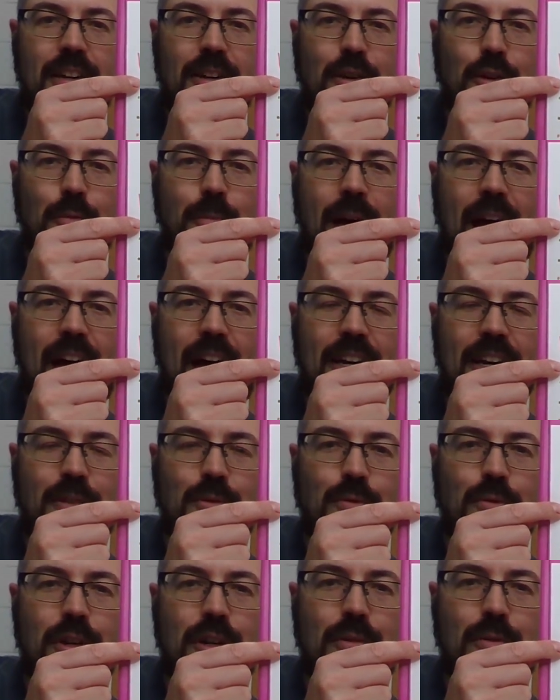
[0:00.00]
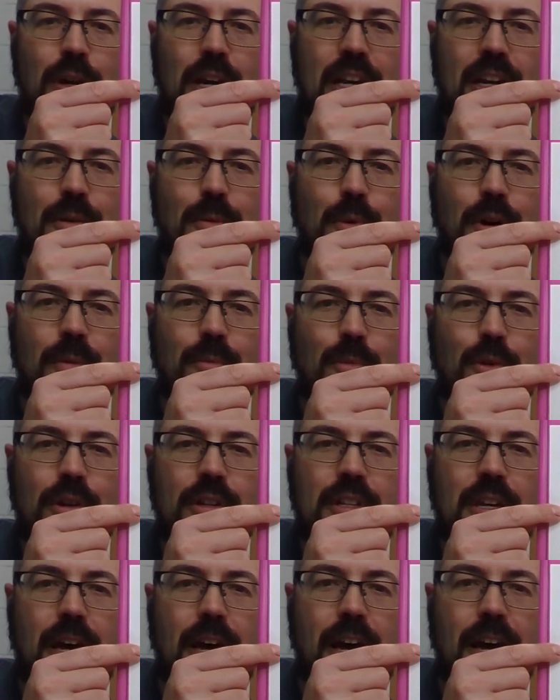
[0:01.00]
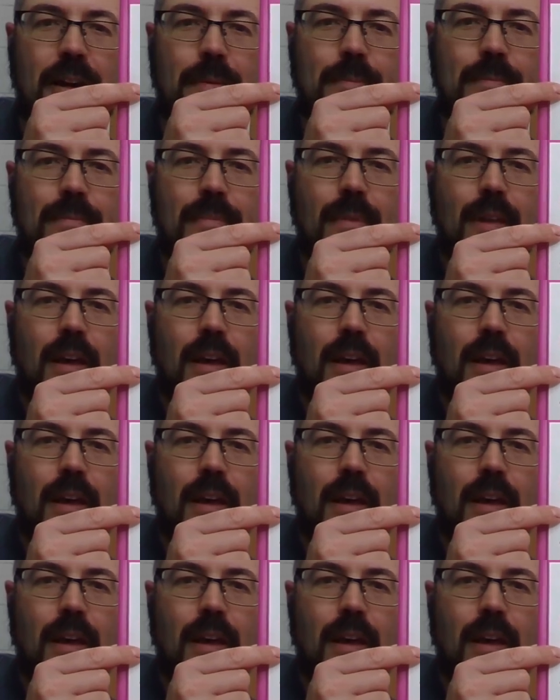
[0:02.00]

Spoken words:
Go back and reread it one more time.